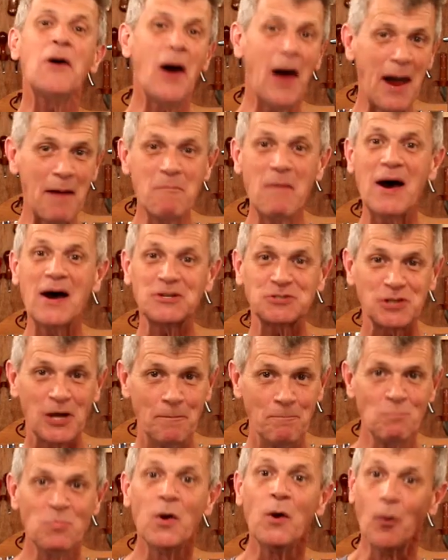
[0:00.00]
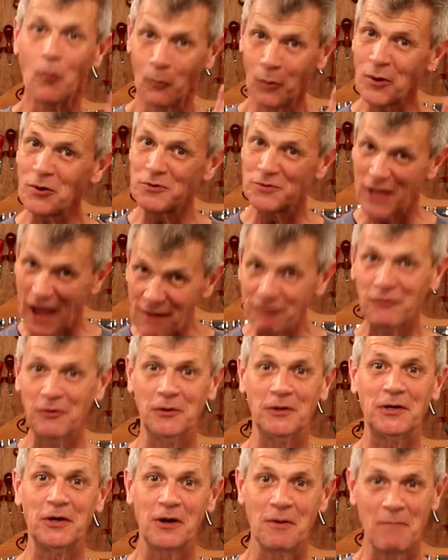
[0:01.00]
And Mason, we're
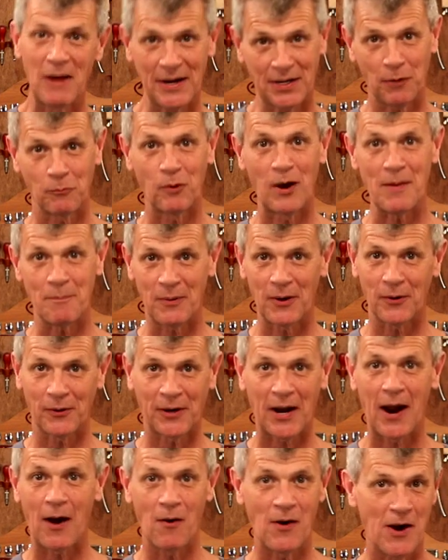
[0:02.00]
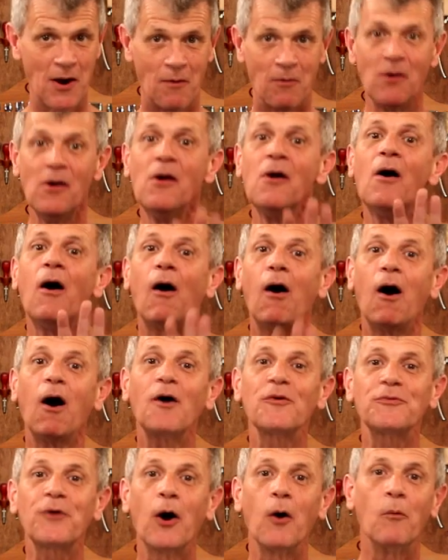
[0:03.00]
definitely going to make a rapier carrier.
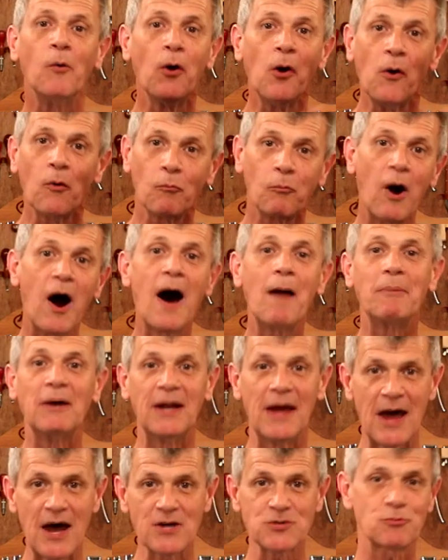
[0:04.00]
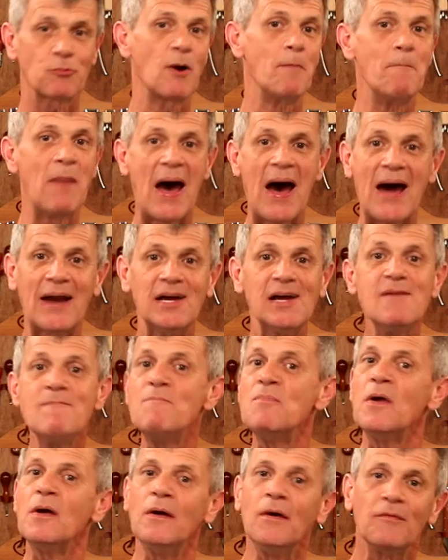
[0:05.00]
Also, Rob and Ezra Maddie,
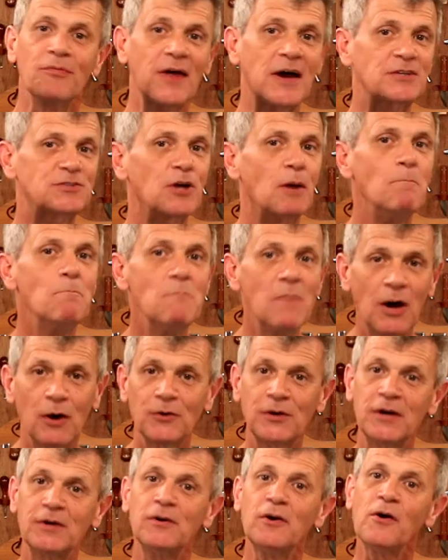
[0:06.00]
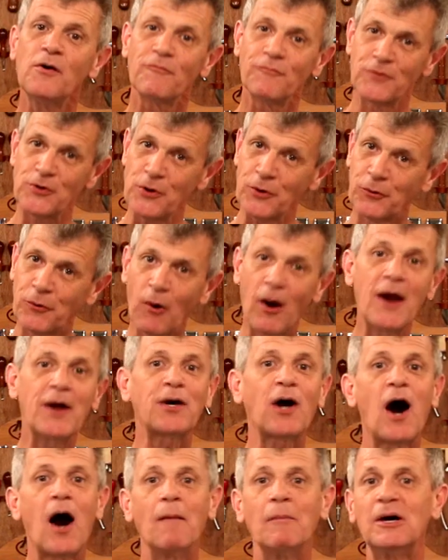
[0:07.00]
thanks a million for your great
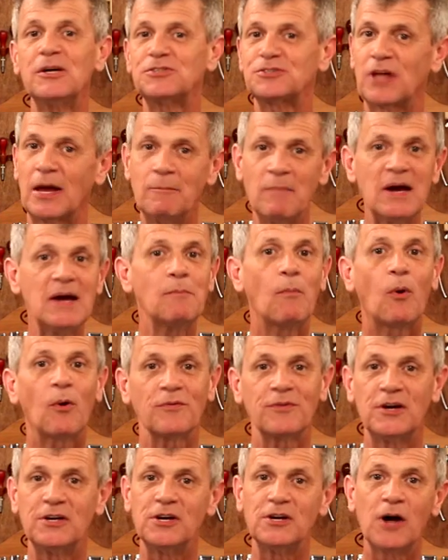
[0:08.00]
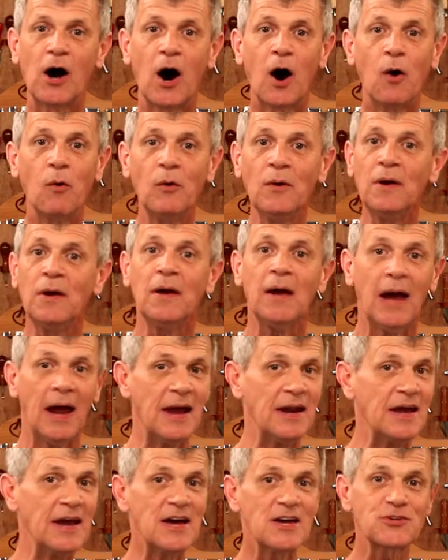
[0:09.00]
comments. They mean more than you know.
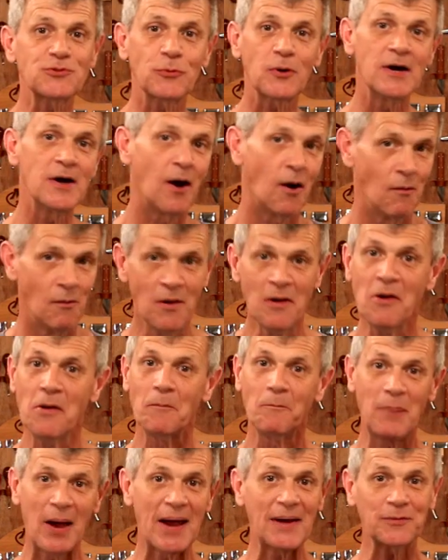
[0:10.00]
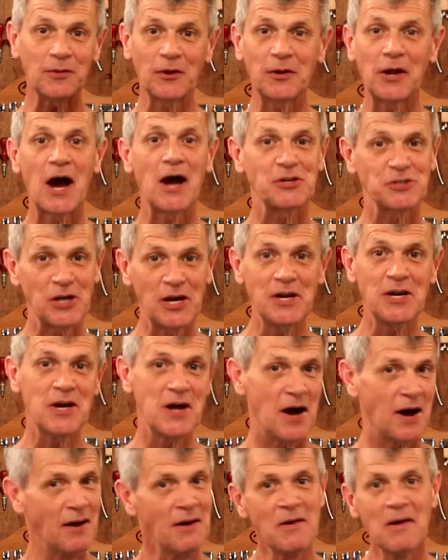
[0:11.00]
And Israel, Bangladesh,
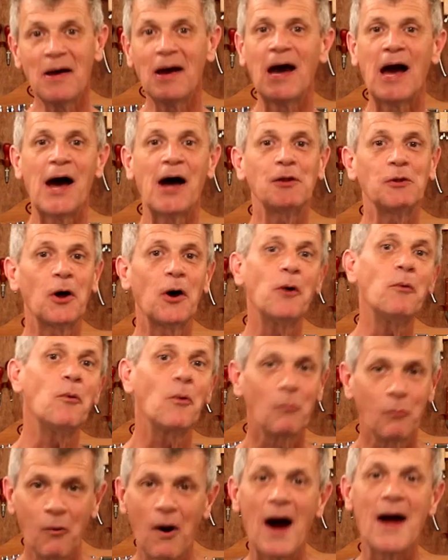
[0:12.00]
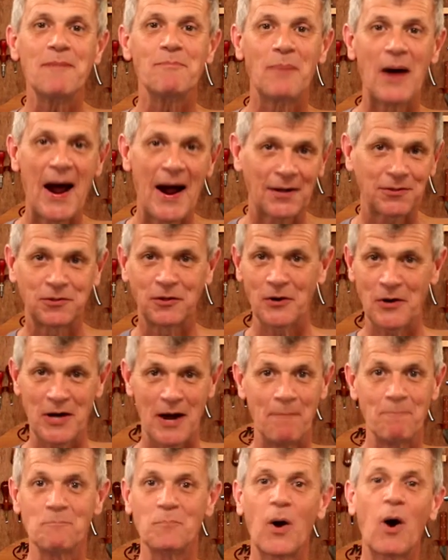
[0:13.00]
India, hello right back to
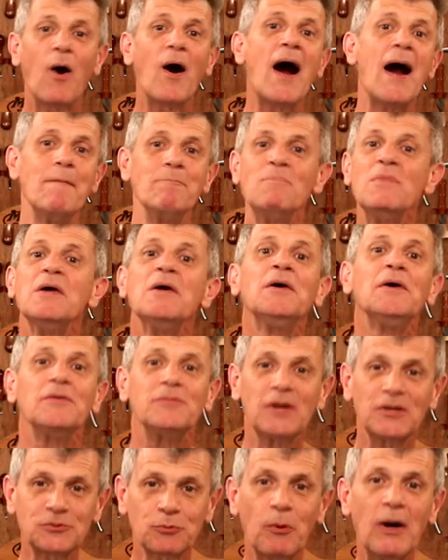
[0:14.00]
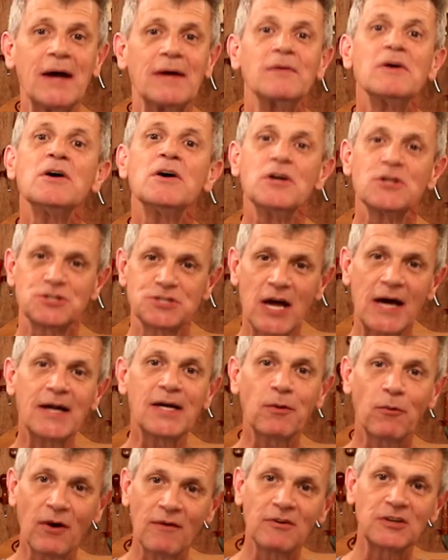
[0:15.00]
you. All right, this week,
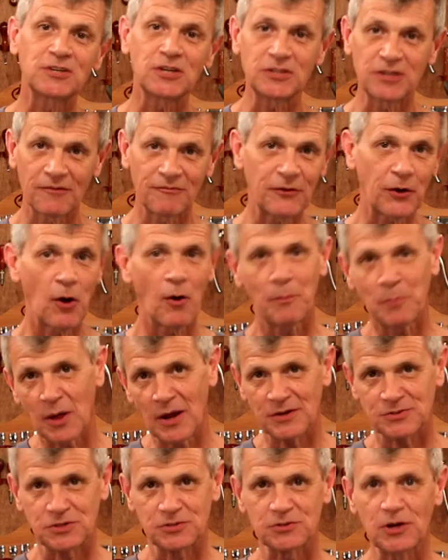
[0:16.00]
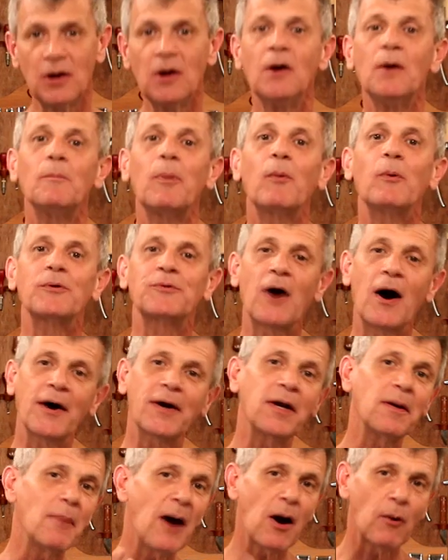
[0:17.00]
setting rivets in difficult places. But we're
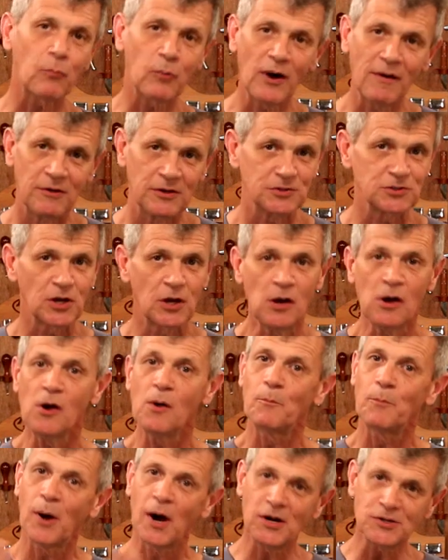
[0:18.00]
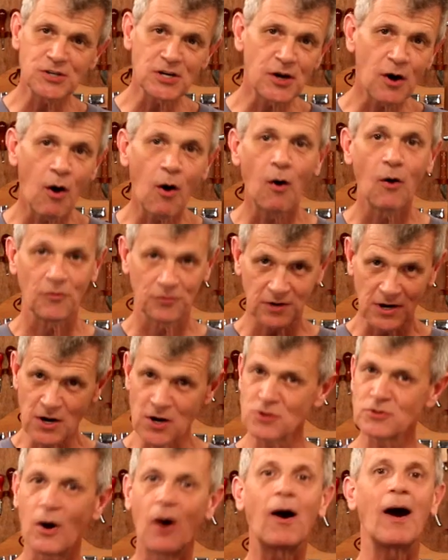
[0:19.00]
talking about rivets, punching holes.
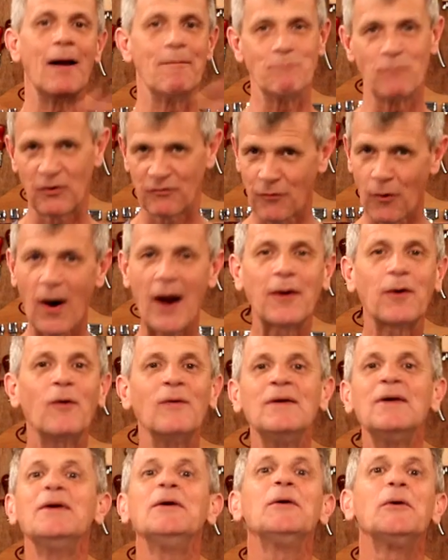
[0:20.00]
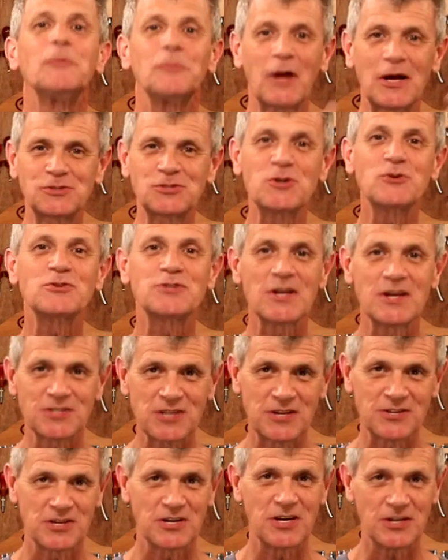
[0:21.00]
Here, all right, before I go, let's use this
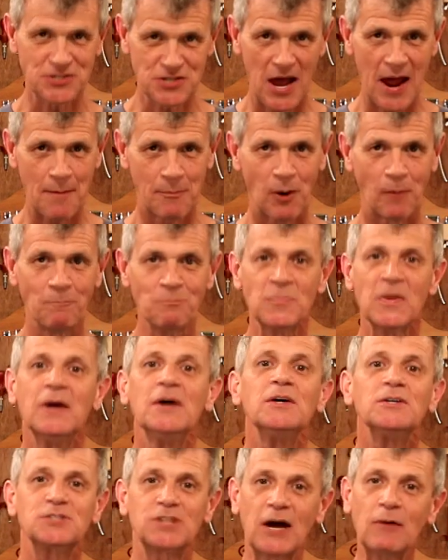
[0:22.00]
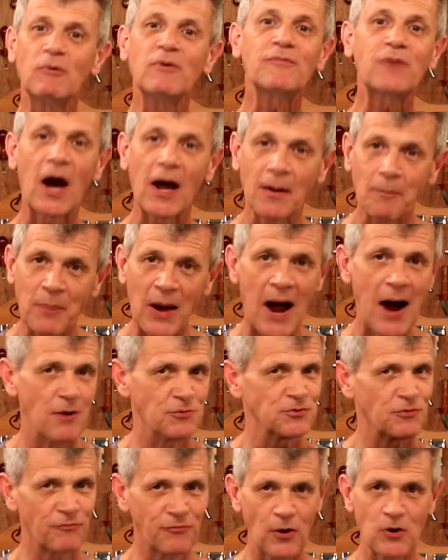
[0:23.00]
as an example. Say we've got a
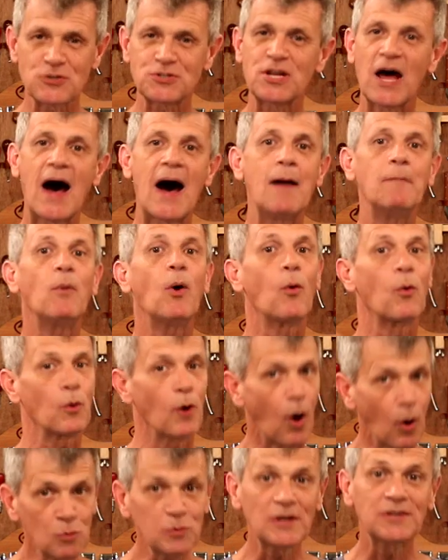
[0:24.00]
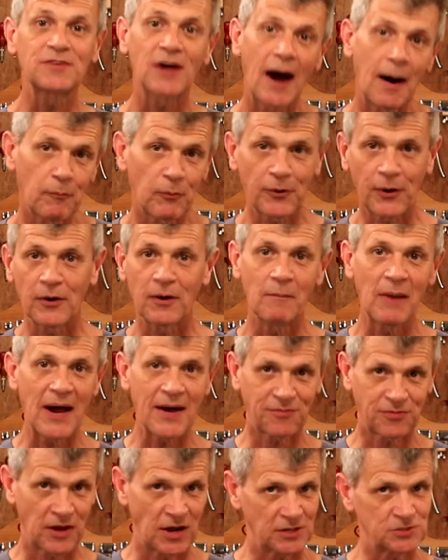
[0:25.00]
pouch, first time or only time we're gonna
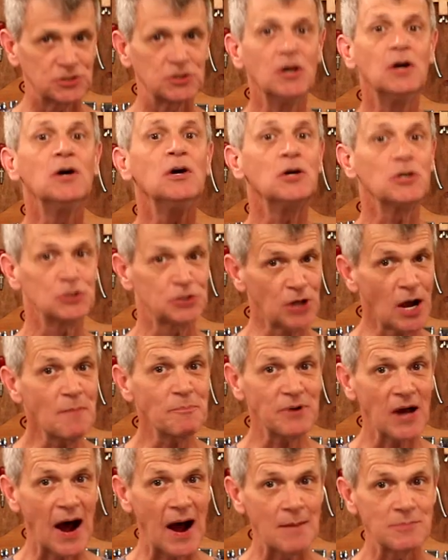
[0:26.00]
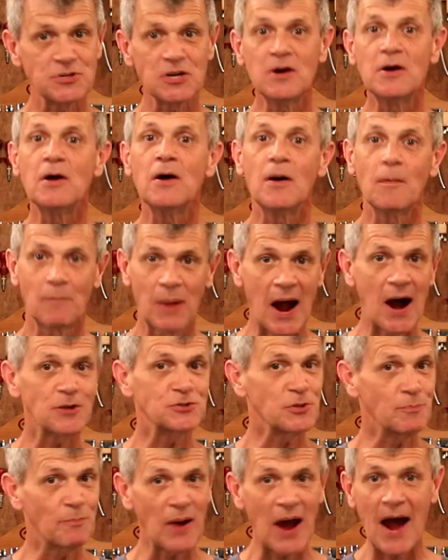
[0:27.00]
make this. Sometimes
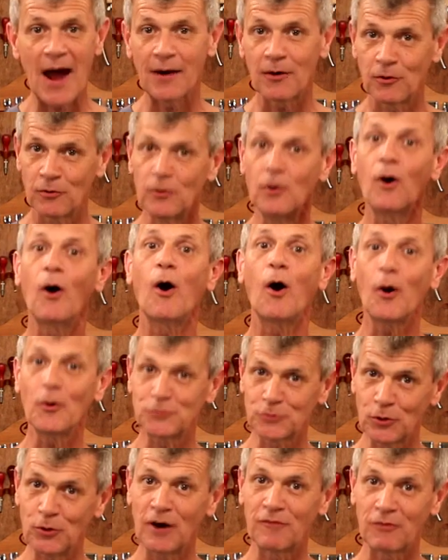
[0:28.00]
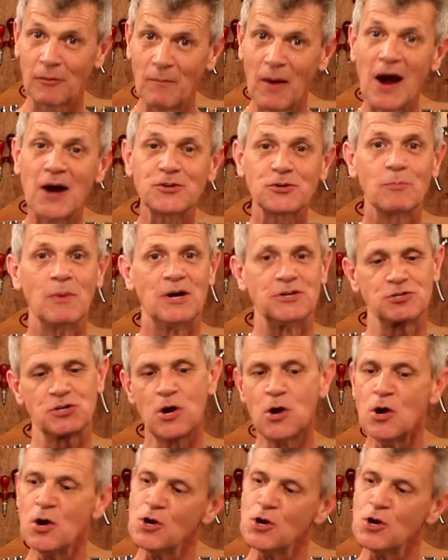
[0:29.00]
pouch and pattern are two different measurements.